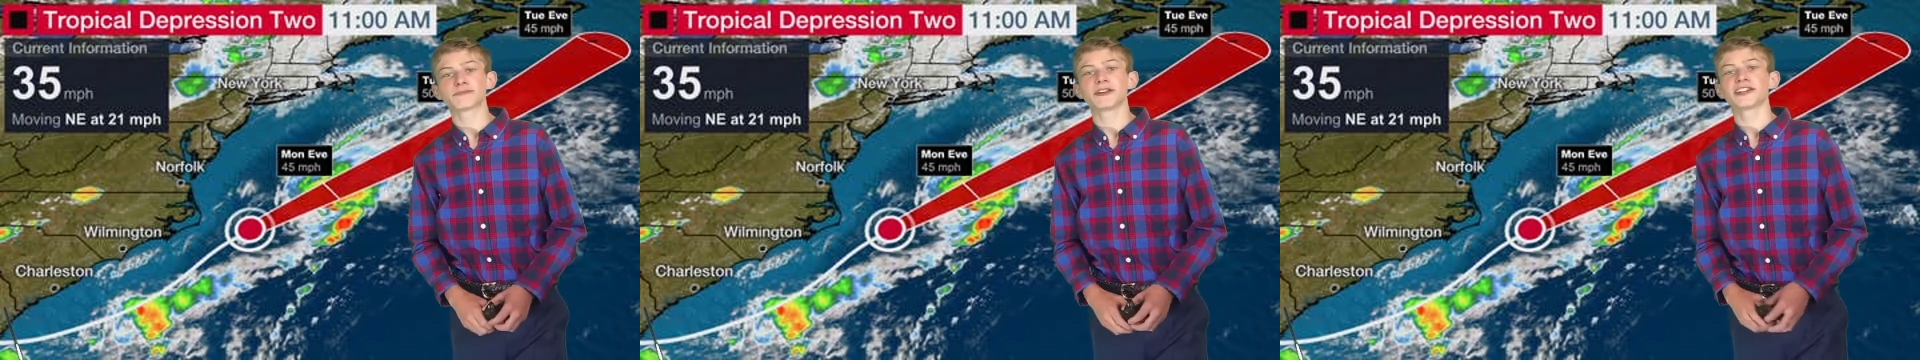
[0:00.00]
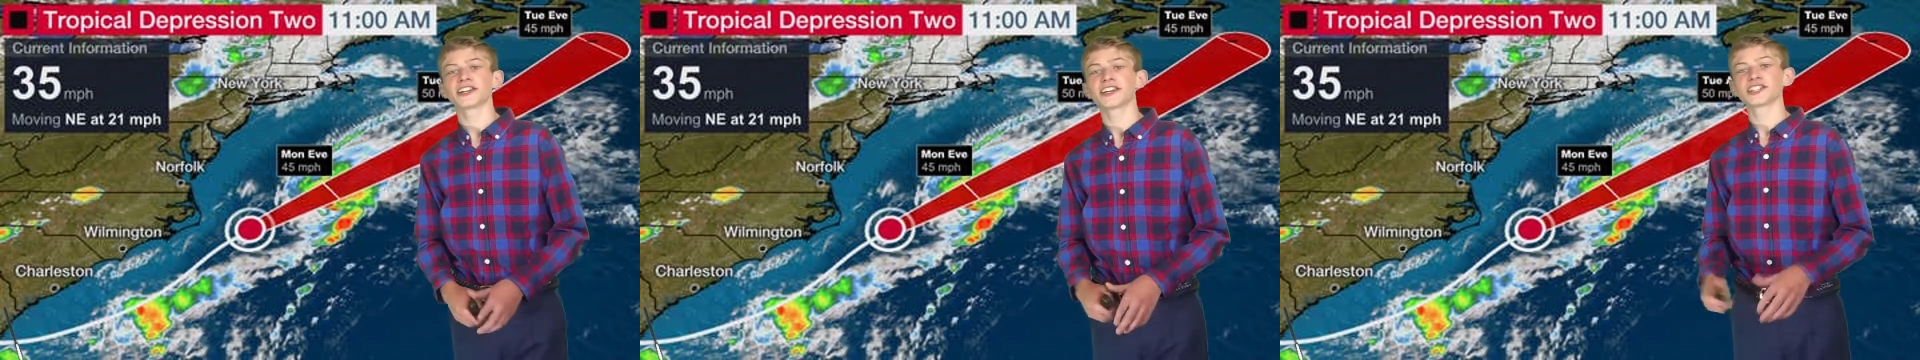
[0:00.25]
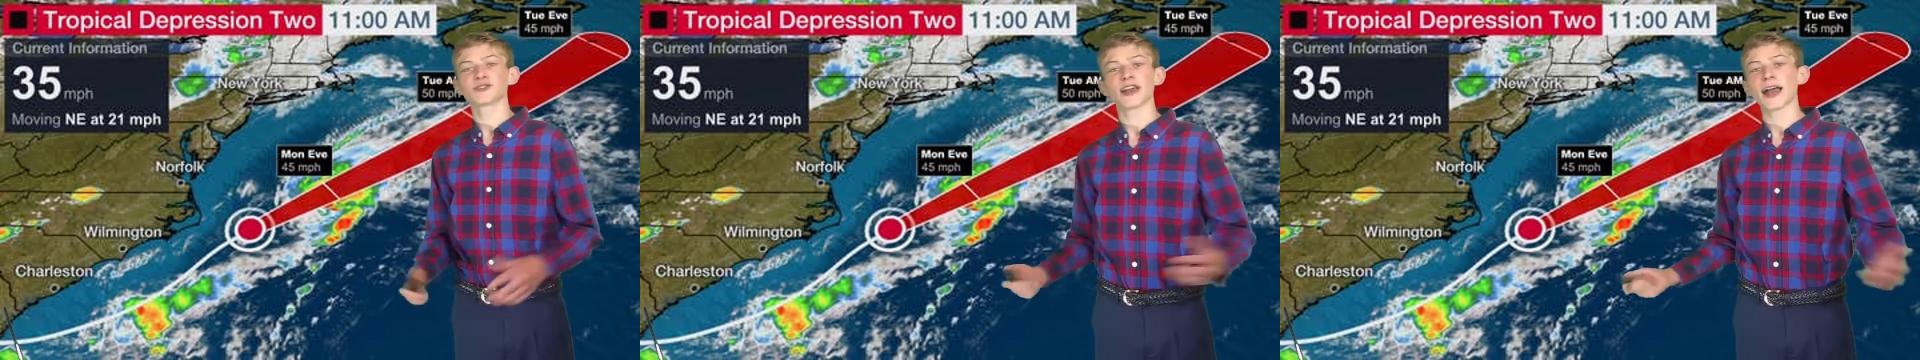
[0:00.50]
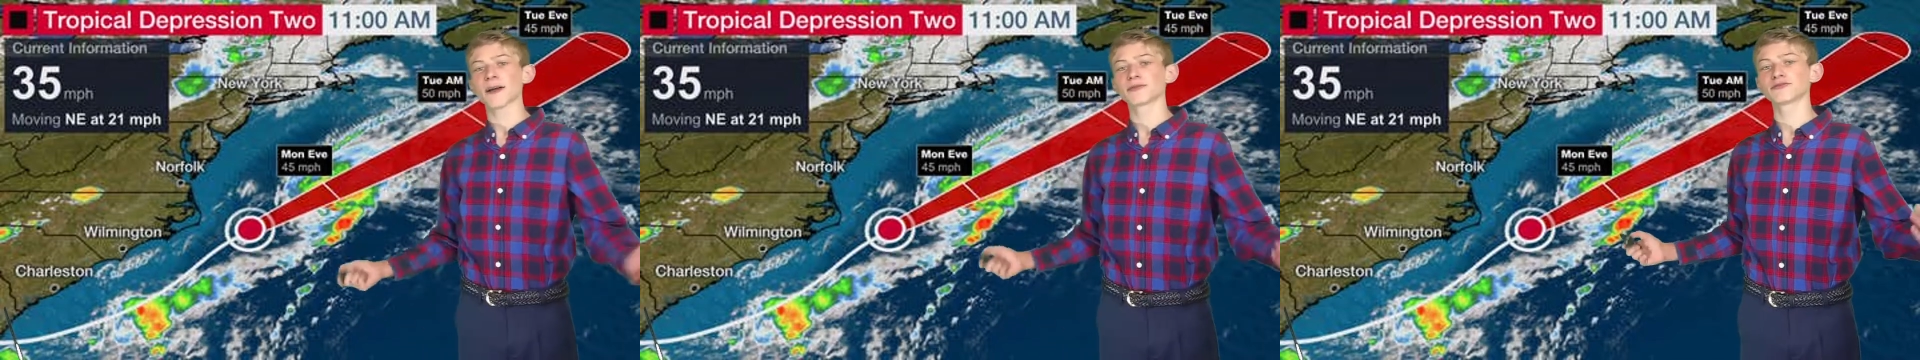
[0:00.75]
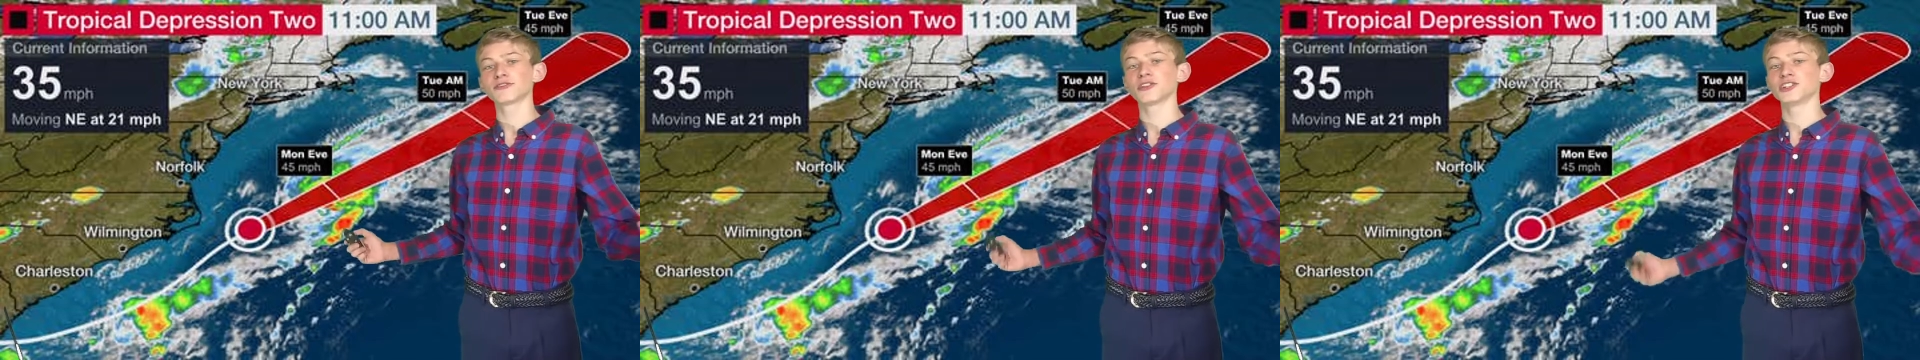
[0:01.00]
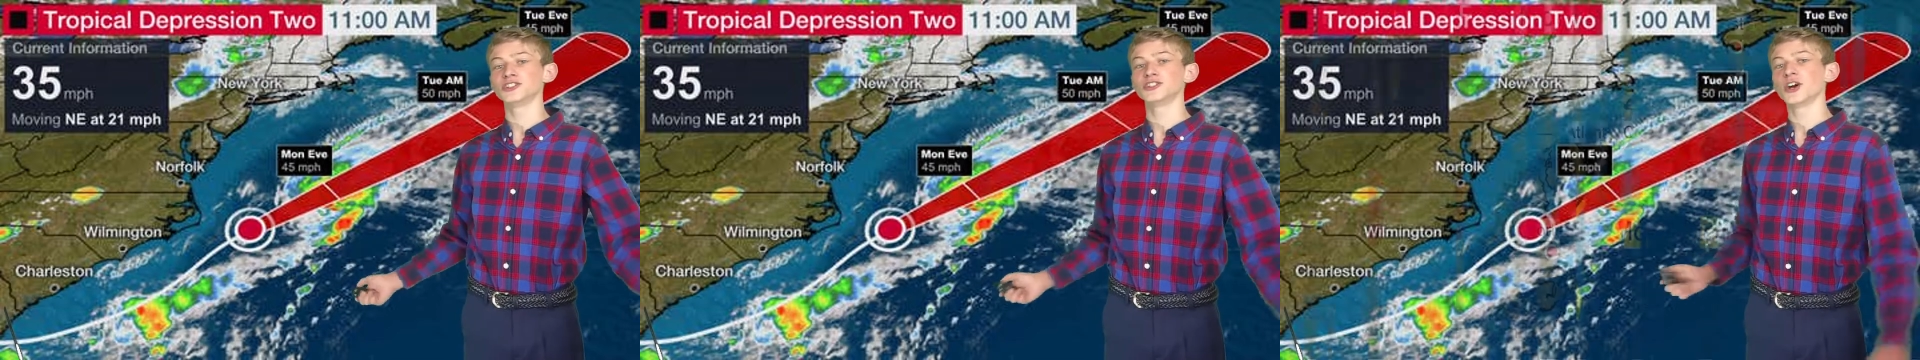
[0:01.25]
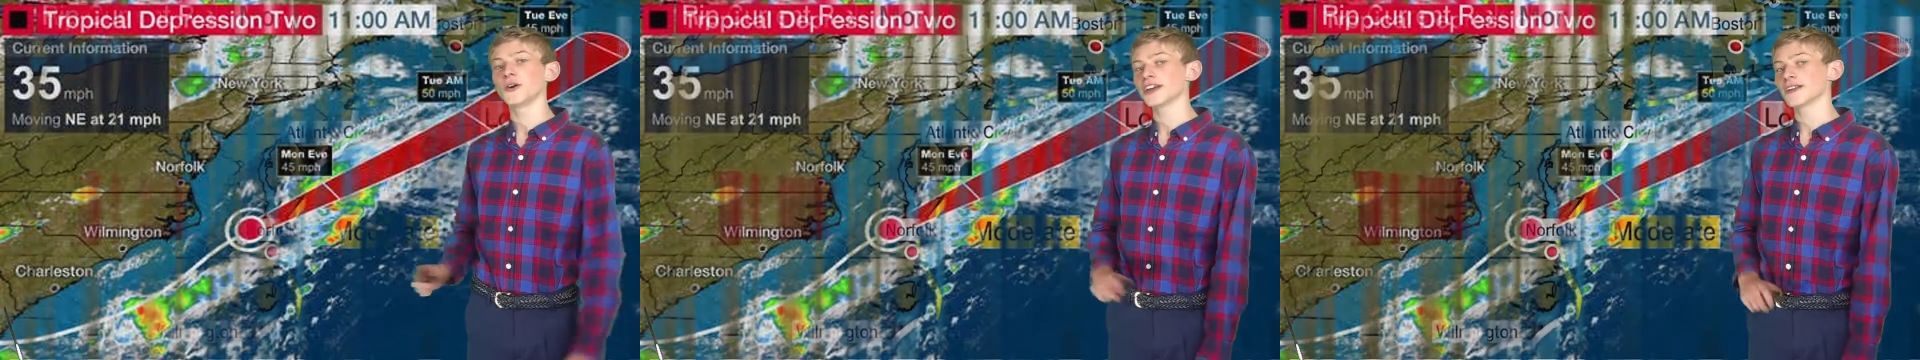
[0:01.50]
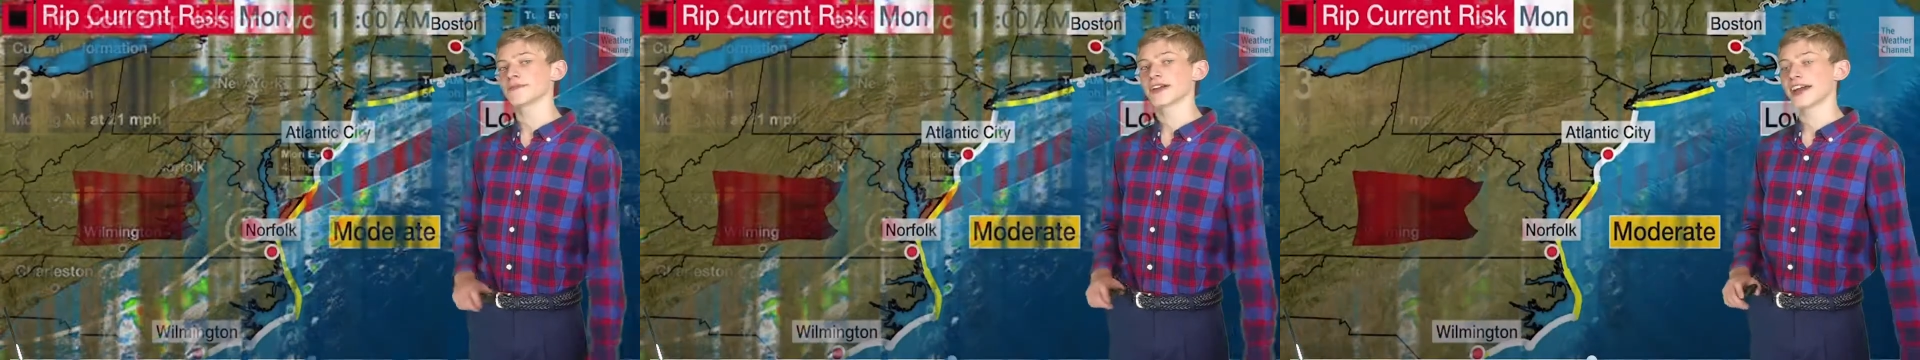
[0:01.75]
mainland to absolutely no
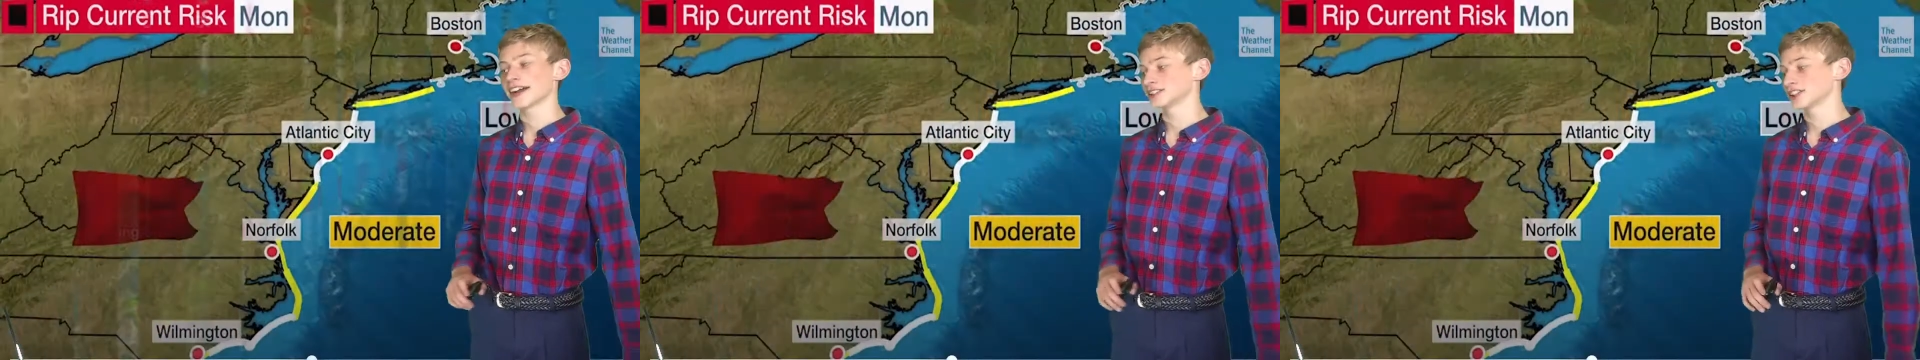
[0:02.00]
impacts